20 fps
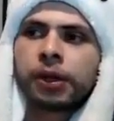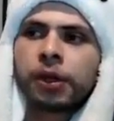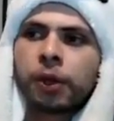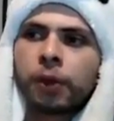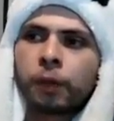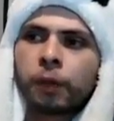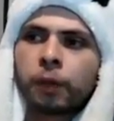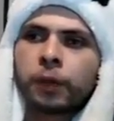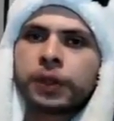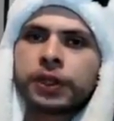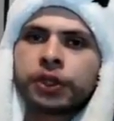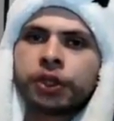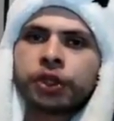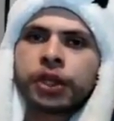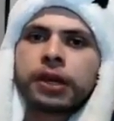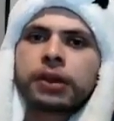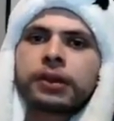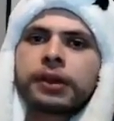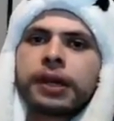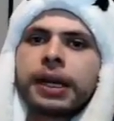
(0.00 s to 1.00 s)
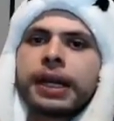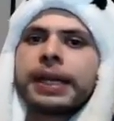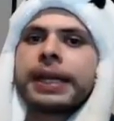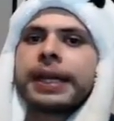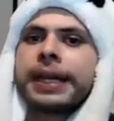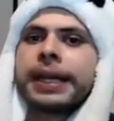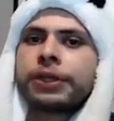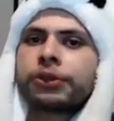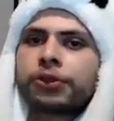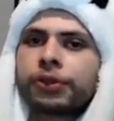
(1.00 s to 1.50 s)
would generate
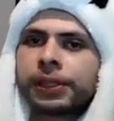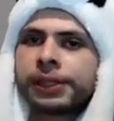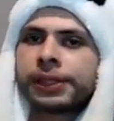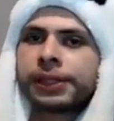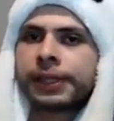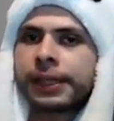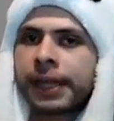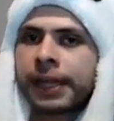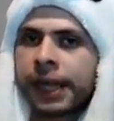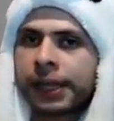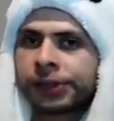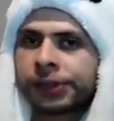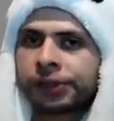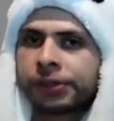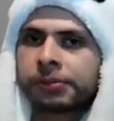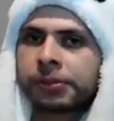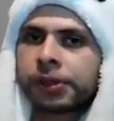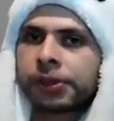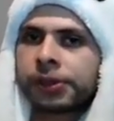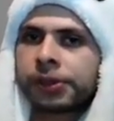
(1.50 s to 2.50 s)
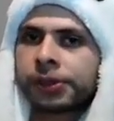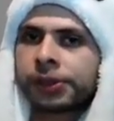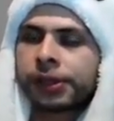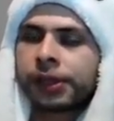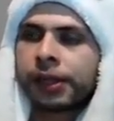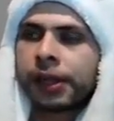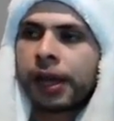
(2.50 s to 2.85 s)
interested customers